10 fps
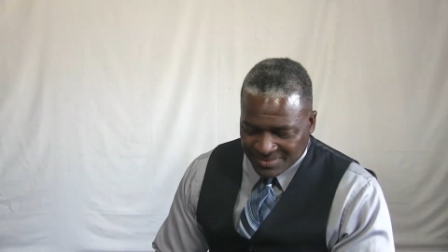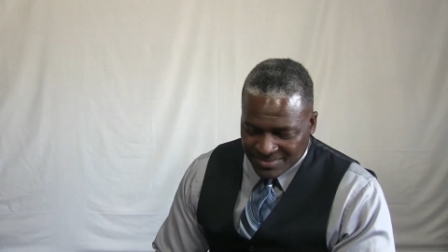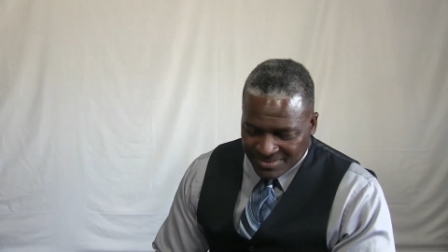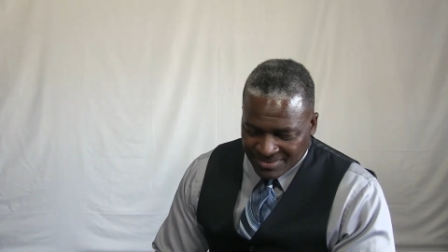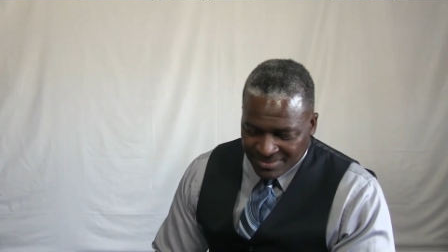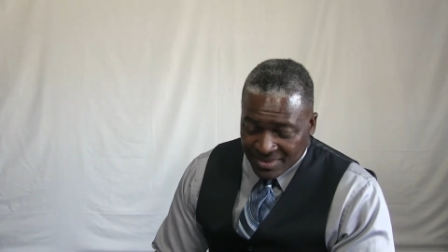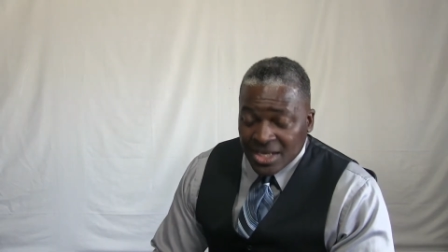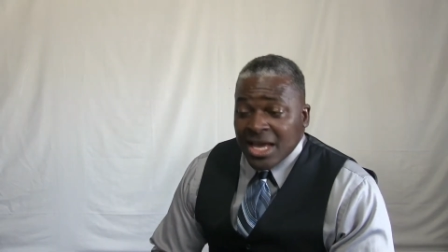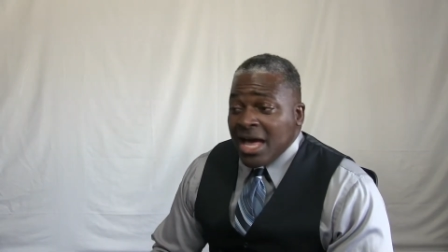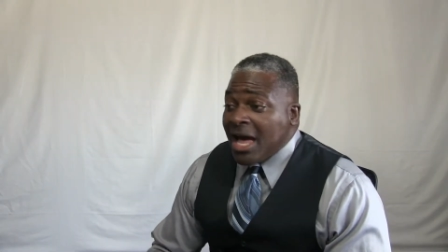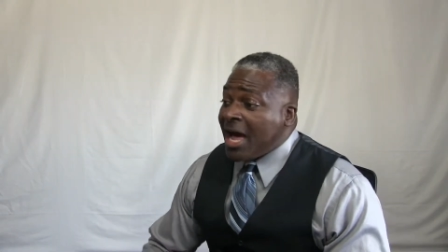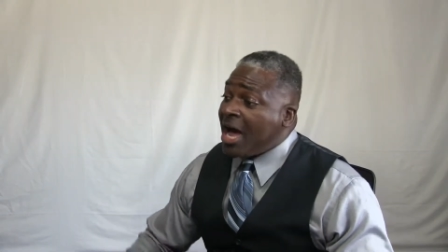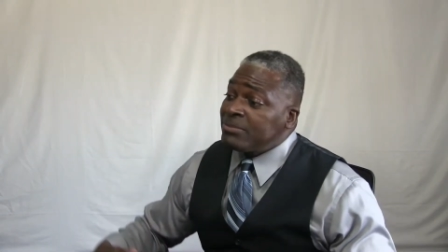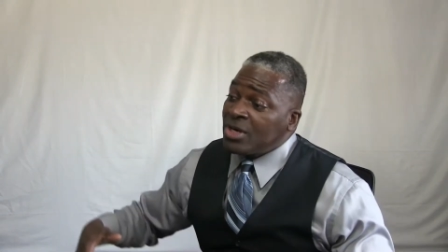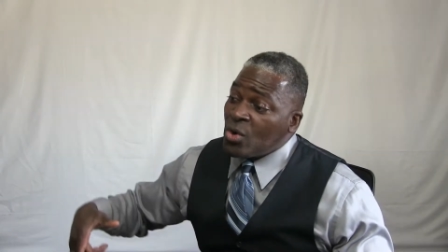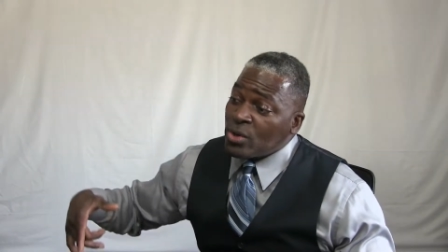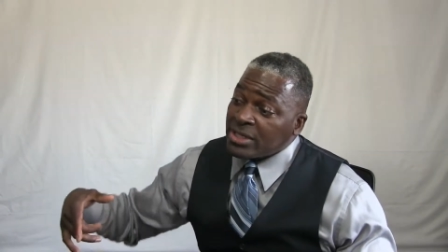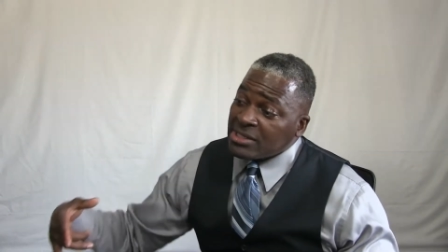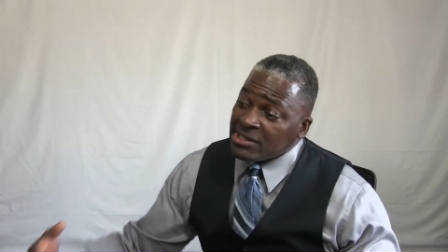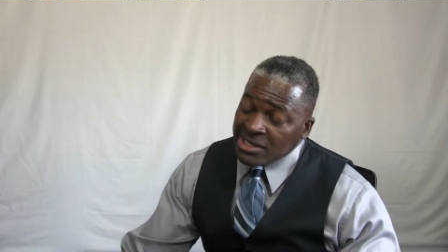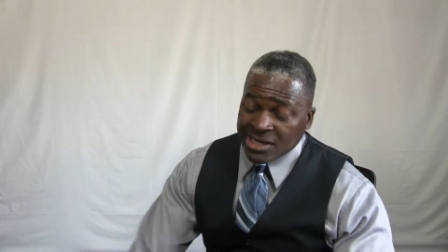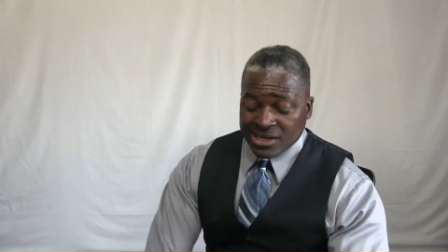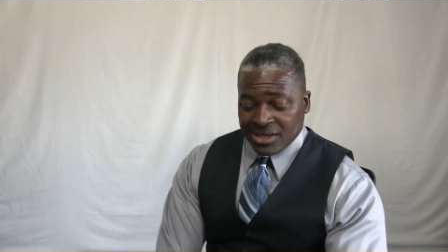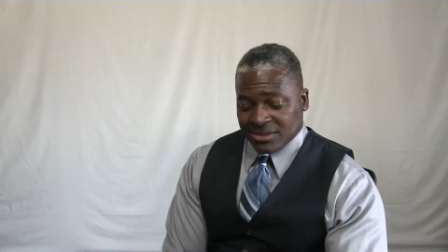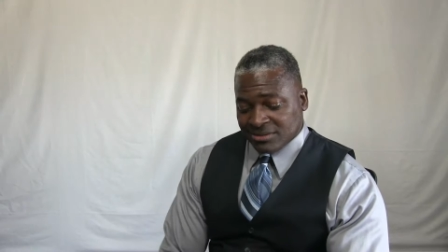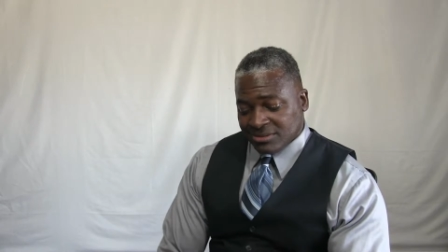them what we're all about. I'm going in.